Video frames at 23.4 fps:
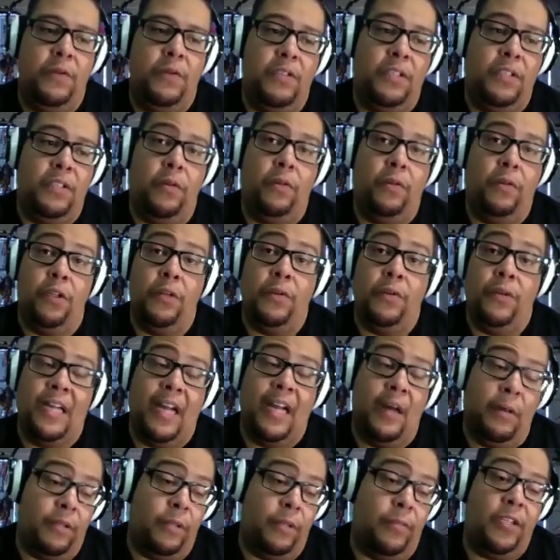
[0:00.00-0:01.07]
so you can
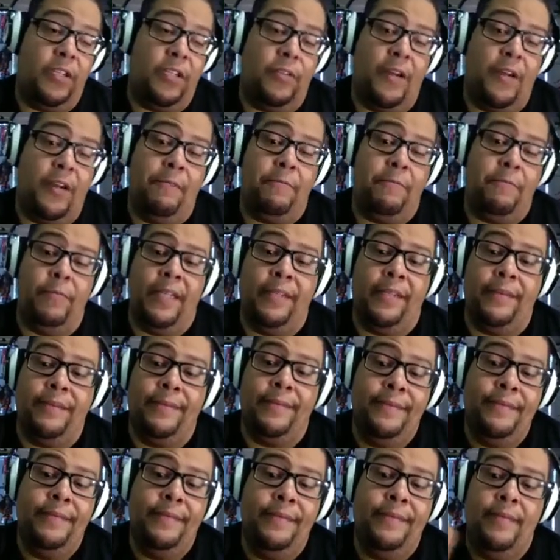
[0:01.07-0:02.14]
ultimately trap him and
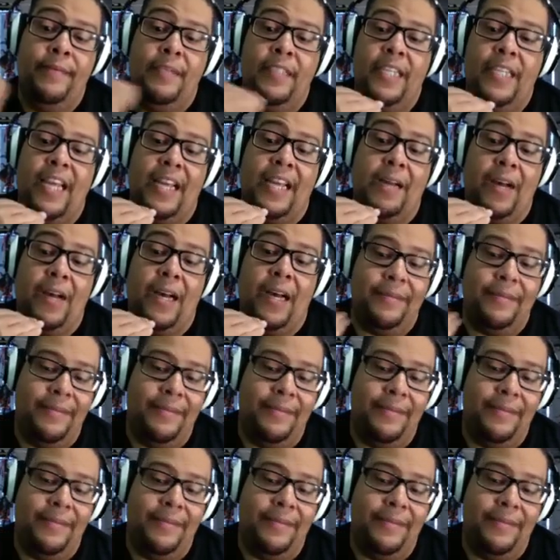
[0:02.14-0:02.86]
take him out.